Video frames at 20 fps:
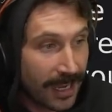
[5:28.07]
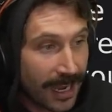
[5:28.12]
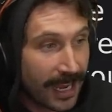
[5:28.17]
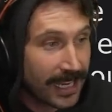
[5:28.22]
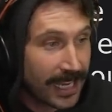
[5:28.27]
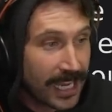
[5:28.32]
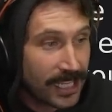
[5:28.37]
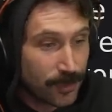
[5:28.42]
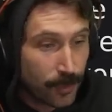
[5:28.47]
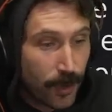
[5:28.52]
And
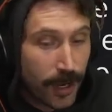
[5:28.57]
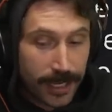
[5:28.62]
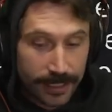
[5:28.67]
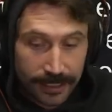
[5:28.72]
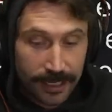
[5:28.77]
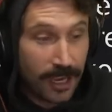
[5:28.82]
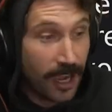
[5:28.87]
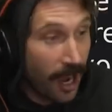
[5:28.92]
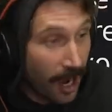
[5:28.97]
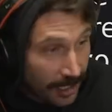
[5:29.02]
guess what?
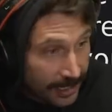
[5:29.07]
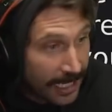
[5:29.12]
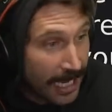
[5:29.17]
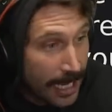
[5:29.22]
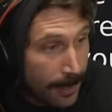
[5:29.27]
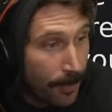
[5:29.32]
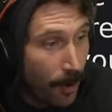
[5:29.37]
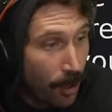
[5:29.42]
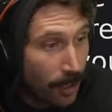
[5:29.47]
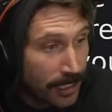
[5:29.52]
A
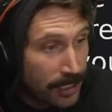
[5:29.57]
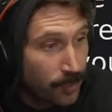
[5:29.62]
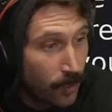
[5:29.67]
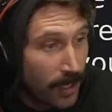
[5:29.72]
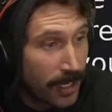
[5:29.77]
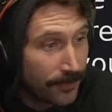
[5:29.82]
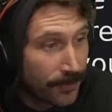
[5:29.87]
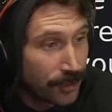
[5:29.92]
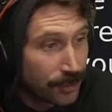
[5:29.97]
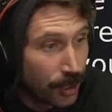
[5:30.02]
keyboard is
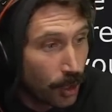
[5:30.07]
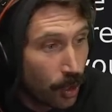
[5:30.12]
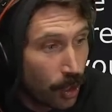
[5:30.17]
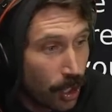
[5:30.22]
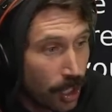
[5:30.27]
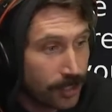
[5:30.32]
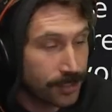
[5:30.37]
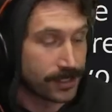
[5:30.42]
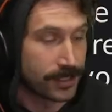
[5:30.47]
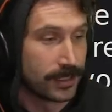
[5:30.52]
one of your
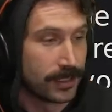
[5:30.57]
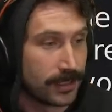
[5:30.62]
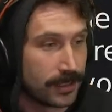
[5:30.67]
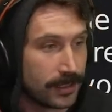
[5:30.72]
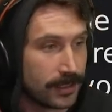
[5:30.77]
tools.